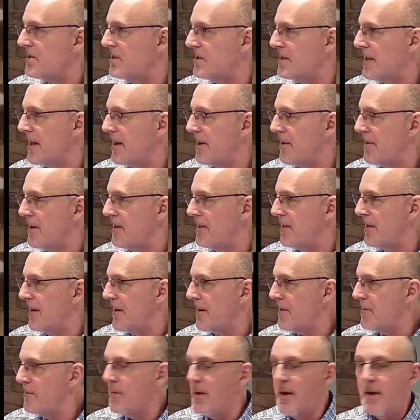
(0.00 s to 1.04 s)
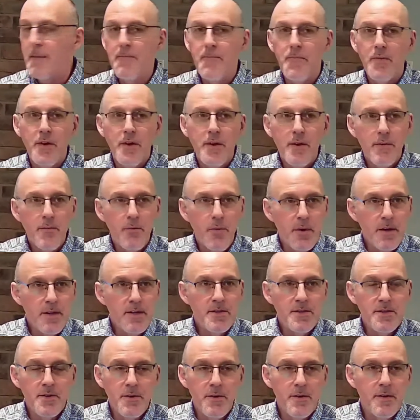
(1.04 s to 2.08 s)
that are in there. But what
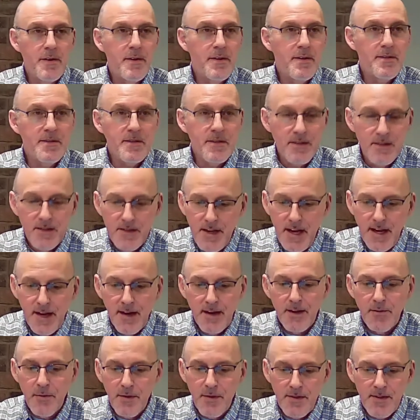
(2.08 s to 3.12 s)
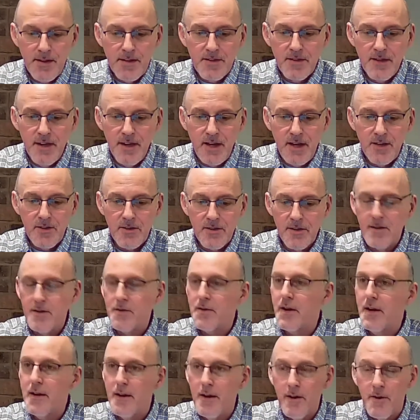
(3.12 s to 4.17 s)
he's doing, he's just dealing with this nation.
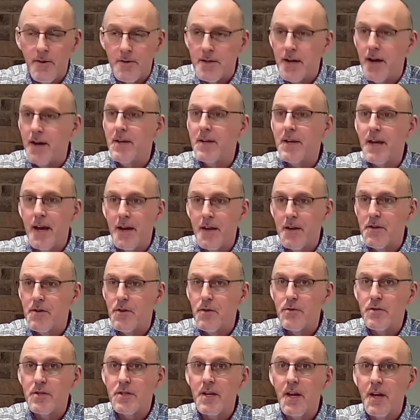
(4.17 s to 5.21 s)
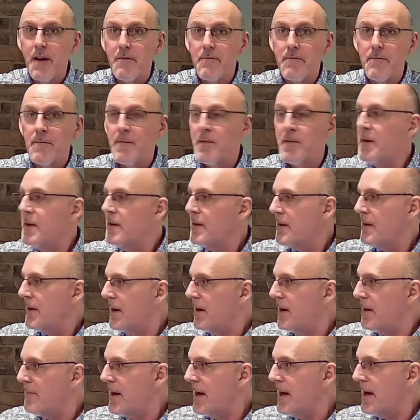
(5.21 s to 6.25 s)
Okay, here's how you got to do stuff
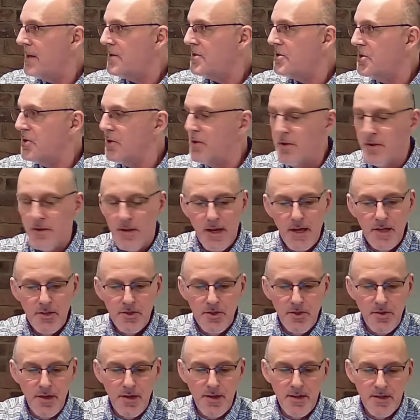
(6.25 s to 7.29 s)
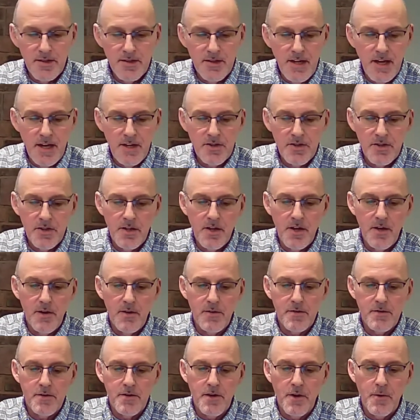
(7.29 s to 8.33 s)
as you're in this nation here.
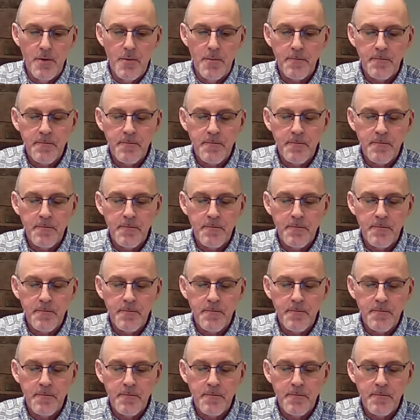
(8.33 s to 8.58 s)
So